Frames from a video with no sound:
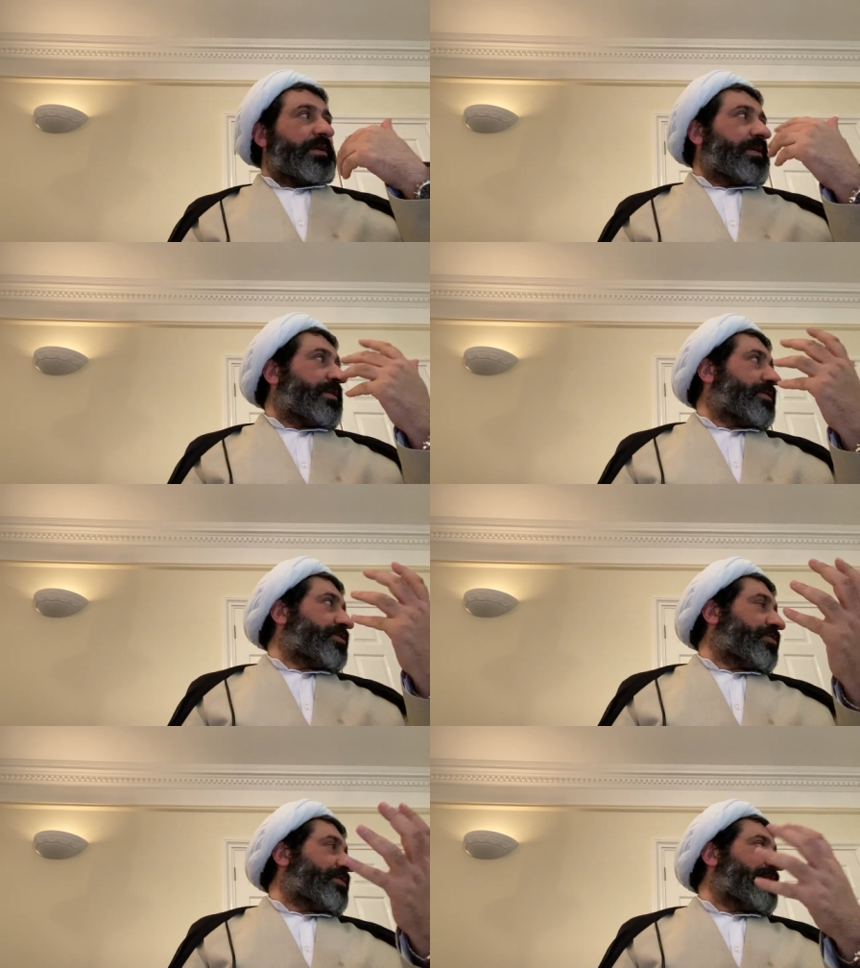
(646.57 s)
uh,
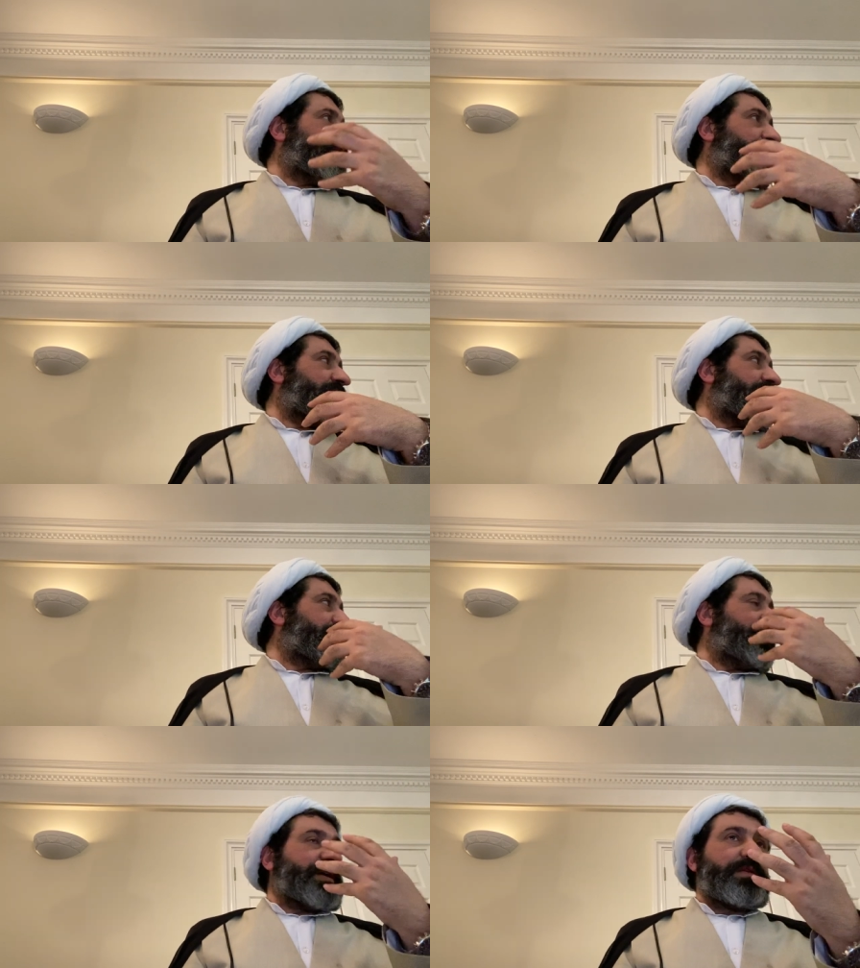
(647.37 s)
so that, you know,
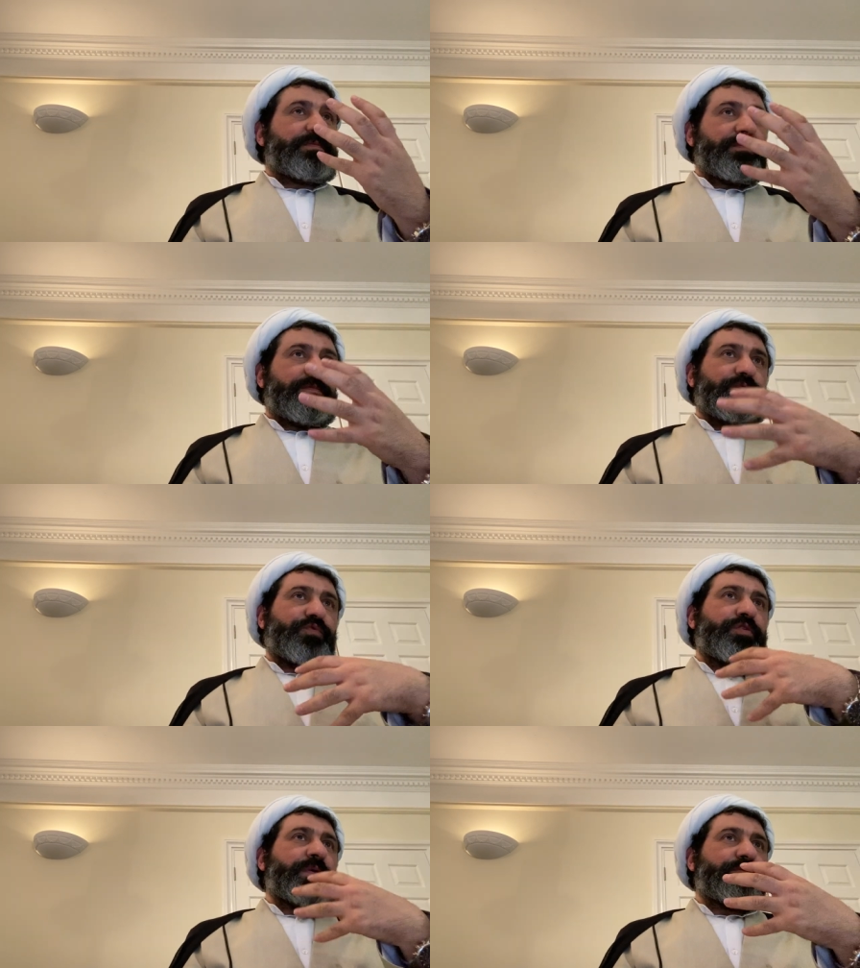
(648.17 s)
either we can
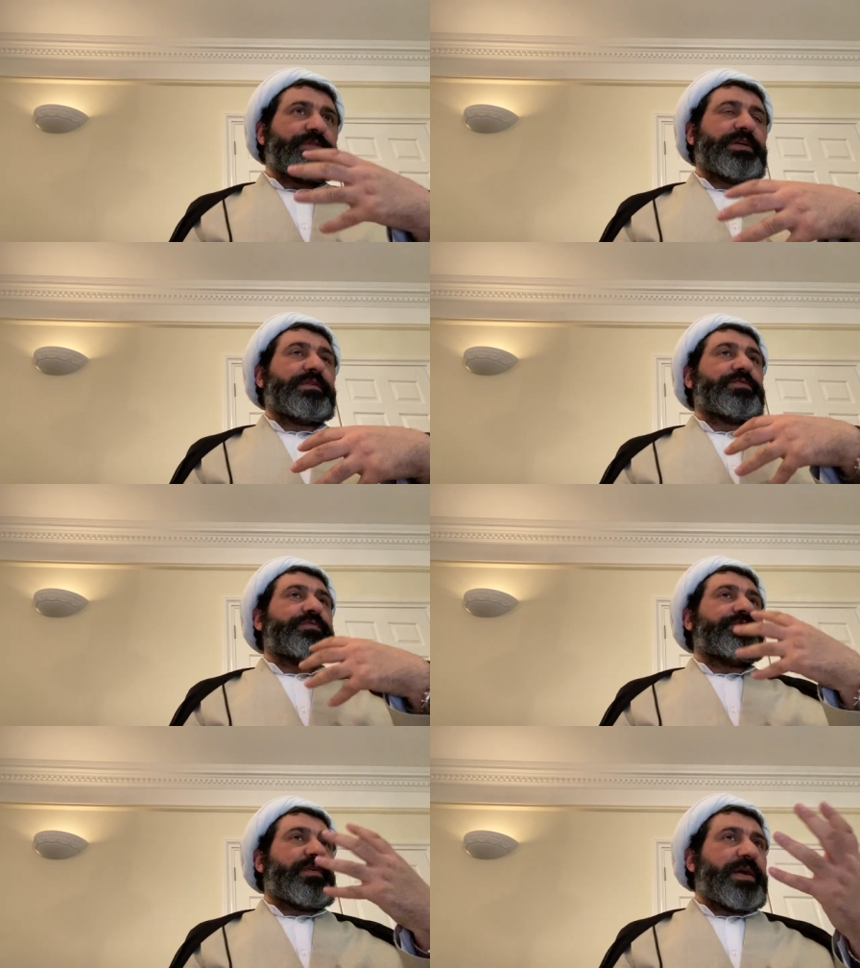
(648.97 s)
warm ourselves
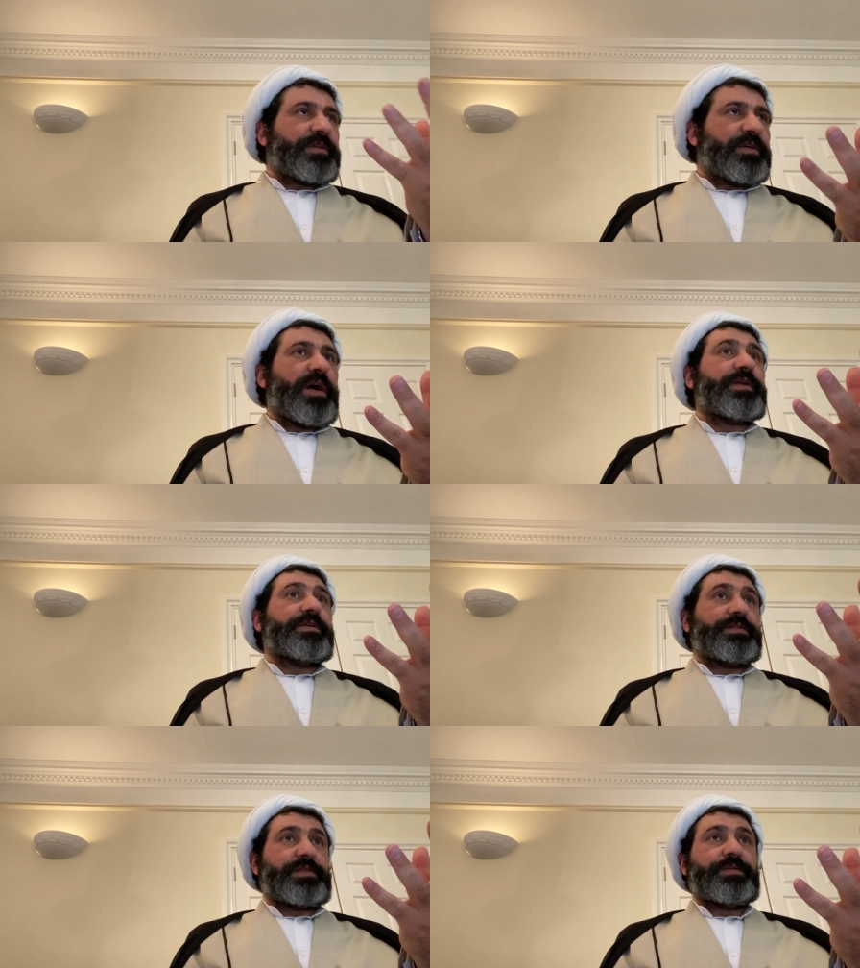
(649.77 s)
or find
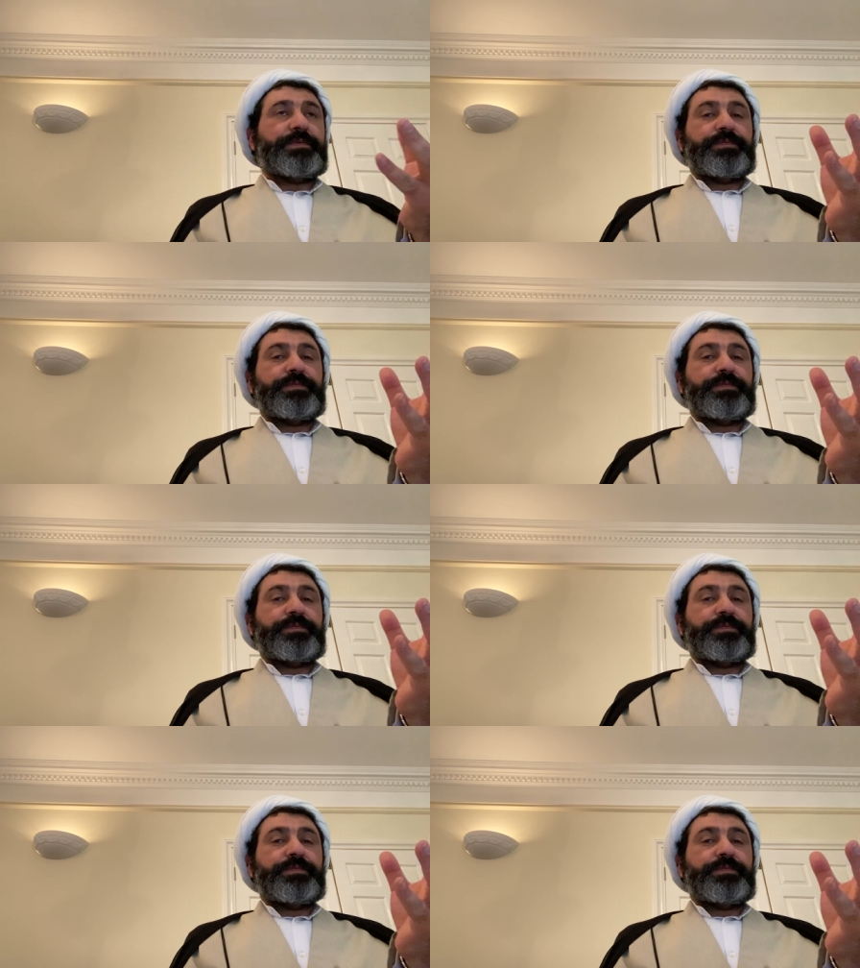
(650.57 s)
guidance.